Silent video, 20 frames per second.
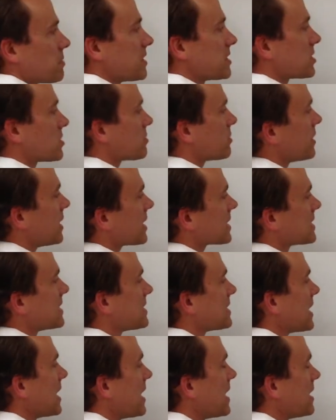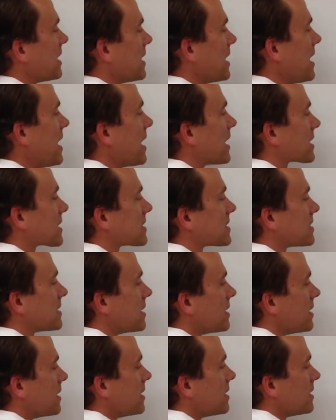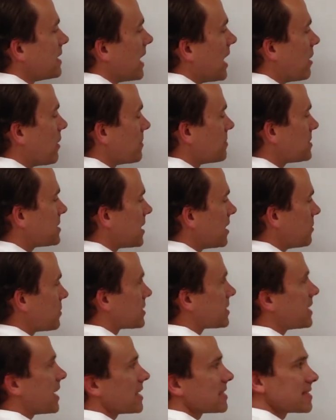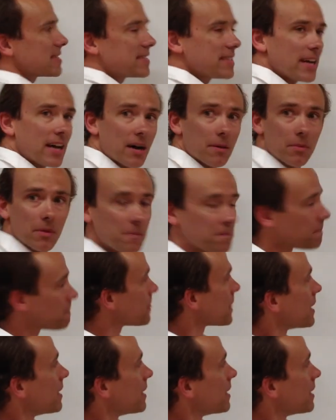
plus 3x is 8x. Now I'm done with that step.